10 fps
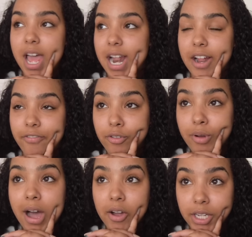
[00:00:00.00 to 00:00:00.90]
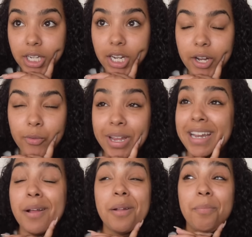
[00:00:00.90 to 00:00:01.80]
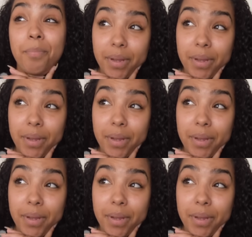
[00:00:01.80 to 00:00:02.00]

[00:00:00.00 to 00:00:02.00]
And I flew out here and we had had a